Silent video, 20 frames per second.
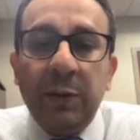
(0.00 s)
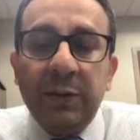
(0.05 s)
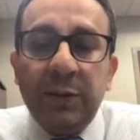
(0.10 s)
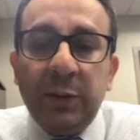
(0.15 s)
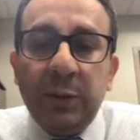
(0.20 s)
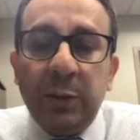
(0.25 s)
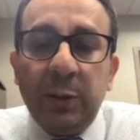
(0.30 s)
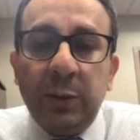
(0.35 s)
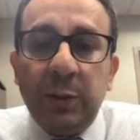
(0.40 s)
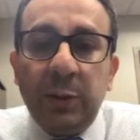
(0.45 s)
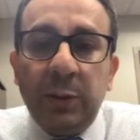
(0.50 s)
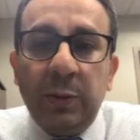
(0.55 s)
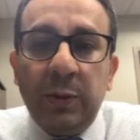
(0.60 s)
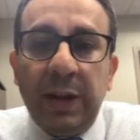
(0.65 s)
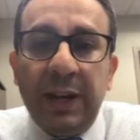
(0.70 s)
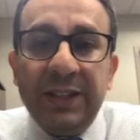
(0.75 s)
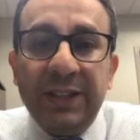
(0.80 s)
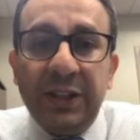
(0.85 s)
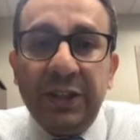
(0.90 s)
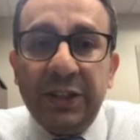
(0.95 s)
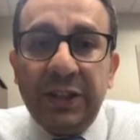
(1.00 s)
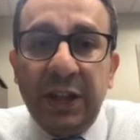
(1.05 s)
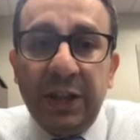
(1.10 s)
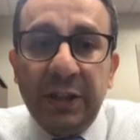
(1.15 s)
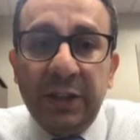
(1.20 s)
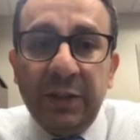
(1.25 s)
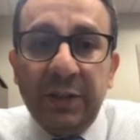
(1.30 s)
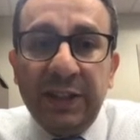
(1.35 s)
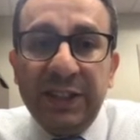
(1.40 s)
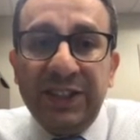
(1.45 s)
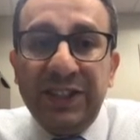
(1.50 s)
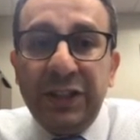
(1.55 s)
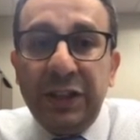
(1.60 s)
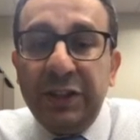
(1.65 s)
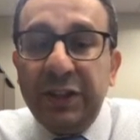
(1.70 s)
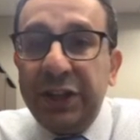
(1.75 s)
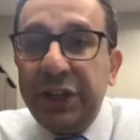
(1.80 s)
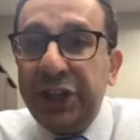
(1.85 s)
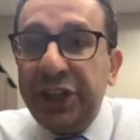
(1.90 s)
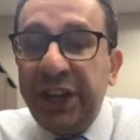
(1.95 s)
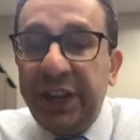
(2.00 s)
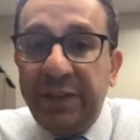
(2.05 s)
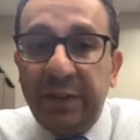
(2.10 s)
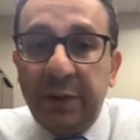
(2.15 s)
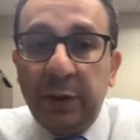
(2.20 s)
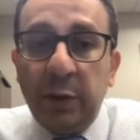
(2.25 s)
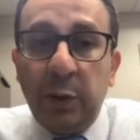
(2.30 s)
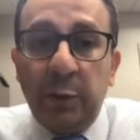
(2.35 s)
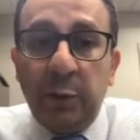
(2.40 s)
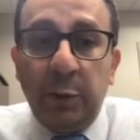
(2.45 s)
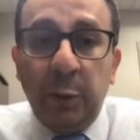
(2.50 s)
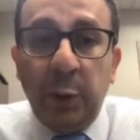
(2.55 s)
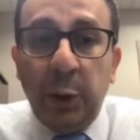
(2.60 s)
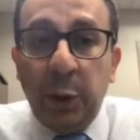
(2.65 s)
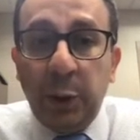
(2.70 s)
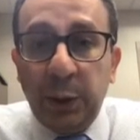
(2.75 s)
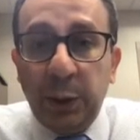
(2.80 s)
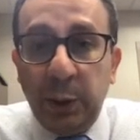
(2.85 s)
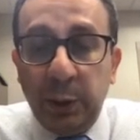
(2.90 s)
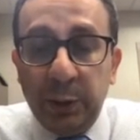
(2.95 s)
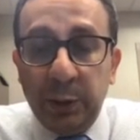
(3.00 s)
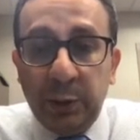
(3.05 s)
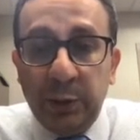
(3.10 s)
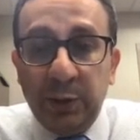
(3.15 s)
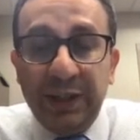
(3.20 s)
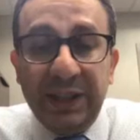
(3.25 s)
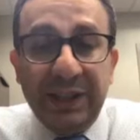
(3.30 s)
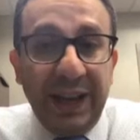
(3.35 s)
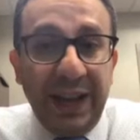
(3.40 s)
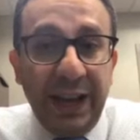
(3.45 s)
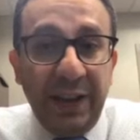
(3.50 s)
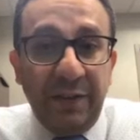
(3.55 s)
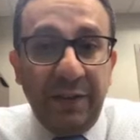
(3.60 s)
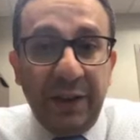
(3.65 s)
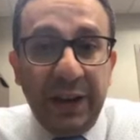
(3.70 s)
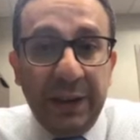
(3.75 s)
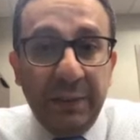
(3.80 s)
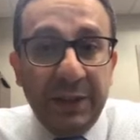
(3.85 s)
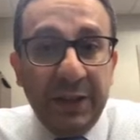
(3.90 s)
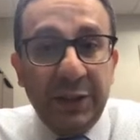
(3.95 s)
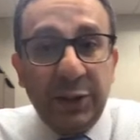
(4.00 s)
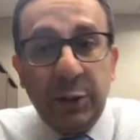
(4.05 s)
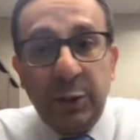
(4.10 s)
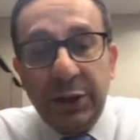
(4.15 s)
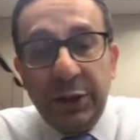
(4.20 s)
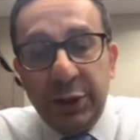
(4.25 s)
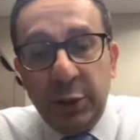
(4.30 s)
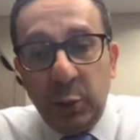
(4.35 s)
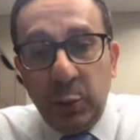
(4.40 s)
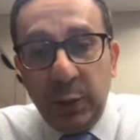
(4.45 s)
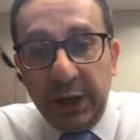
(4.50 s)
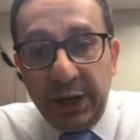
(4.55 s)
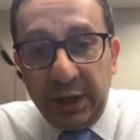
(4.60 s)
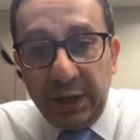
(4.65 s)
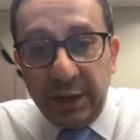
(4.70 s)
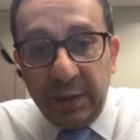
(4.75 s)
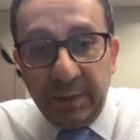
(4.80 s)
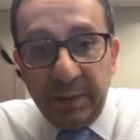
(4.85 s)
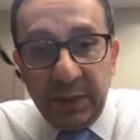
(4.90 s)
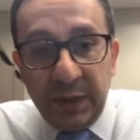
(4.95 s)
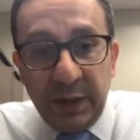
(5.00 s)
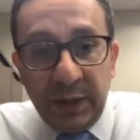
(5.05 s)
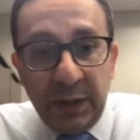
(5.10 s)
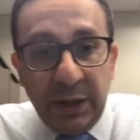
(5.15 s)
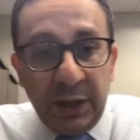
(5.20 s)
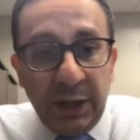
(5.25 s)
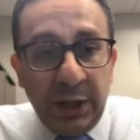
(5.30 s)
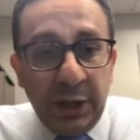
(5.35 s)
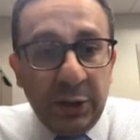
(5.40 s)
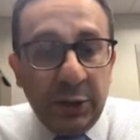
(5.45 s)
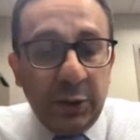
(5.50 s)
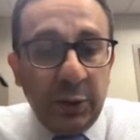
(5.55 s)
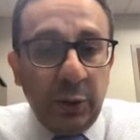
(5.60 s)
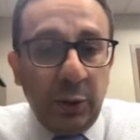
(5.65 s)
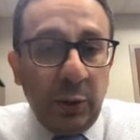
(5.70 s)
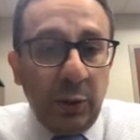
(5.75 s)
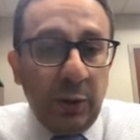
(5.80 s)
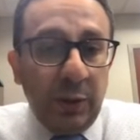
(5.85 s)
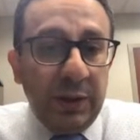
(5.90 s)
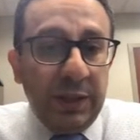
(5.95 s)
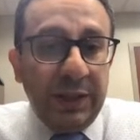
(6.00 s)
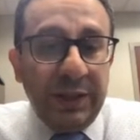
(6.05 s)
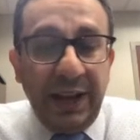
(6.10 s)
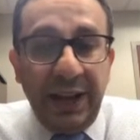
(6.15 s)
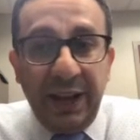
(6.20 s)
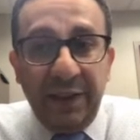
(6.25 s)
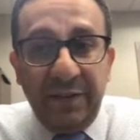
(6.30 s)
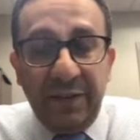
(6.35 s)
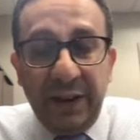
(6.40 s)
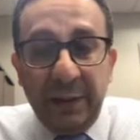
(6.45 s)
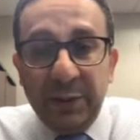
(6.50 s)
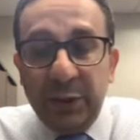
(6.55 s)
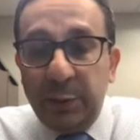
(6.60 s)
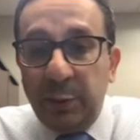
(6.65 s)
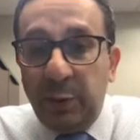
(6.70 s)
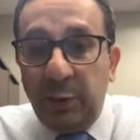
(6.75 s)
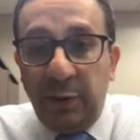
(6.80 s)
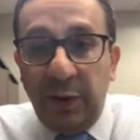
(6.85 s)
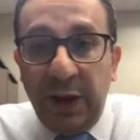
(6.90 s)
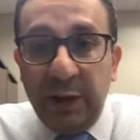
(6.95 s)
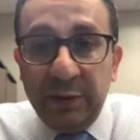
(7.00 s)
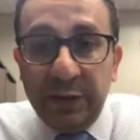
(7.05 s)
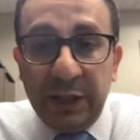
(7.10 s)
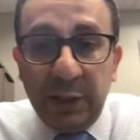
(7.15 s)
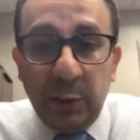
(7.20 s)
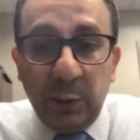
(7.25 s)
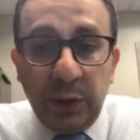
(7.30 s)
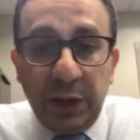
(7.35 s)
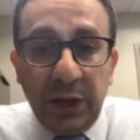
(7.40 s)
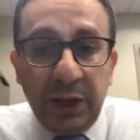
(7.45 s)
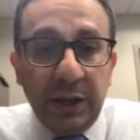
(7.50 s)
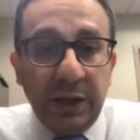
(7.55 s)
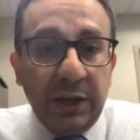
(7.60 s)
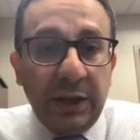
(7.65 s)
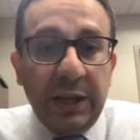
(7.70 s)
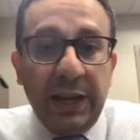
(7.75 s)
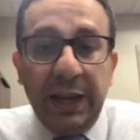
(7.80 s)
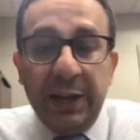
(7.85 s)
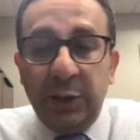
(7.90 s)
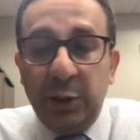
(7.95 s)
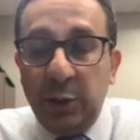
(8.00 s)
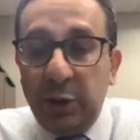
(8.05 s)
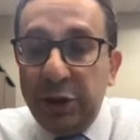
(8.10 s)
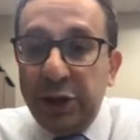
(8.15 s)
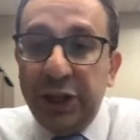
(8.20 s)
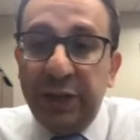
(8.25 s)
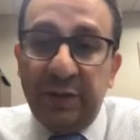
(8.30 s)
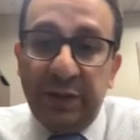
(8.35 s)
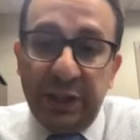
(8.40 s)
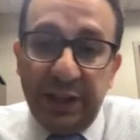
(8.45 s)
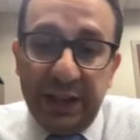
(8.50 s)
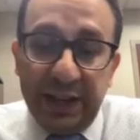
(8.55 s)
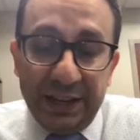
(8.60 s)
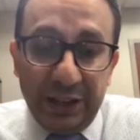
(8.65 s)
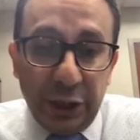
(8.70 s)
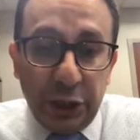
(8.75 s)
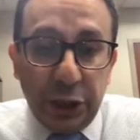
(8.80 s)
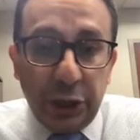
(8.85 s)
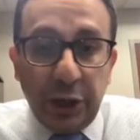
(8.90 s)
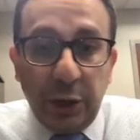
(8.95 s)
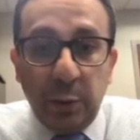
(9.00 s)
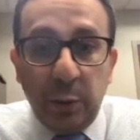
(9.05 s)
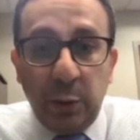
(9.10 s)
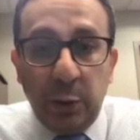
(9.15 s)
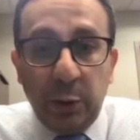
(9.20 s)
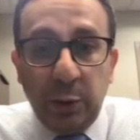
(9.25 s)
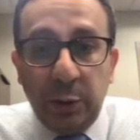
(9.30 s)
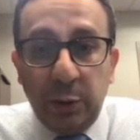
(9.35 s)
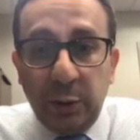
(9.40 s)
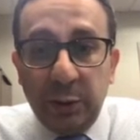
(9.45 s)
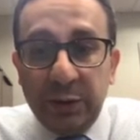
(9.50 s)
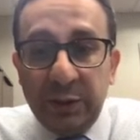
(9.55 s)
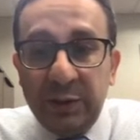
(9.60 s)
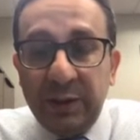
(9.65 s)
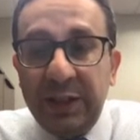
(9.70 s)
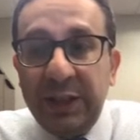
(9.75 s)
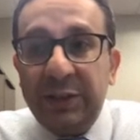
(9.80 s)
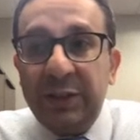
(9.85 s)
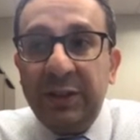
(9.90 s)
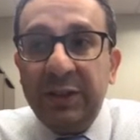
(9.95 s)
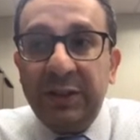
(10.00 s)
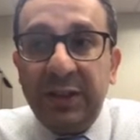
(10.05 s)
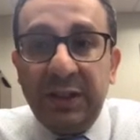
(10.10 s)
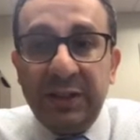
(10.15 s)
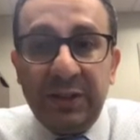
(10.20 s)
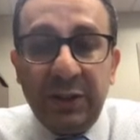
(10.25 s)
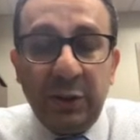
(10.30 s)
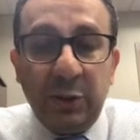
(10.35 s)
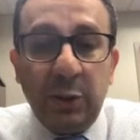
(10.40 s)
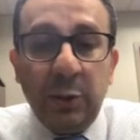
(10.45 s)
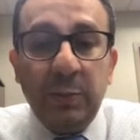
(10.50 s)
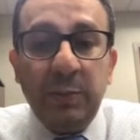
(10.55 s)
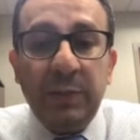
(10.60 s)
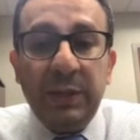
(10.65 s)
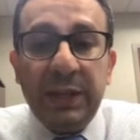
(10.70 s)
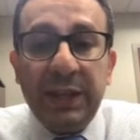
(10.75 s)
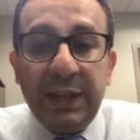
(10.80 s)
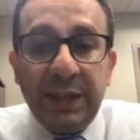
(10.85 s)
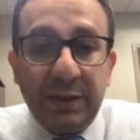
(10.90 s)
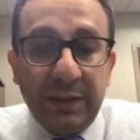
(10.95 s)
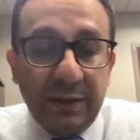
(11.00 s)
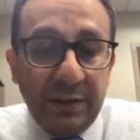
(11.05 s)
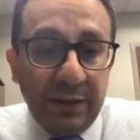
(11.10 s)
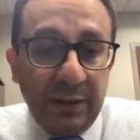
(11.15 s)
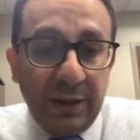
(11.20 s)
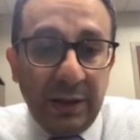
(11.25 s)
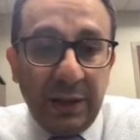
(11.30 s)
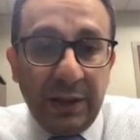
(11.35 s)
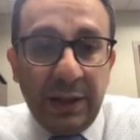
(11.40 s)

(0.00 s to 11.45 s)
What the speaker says: So as a result of this, there is a shift of workload to the diaphragm that's already weak. So the diaphragm is profoundly weak, and you're shifting additional workload, so that results in complete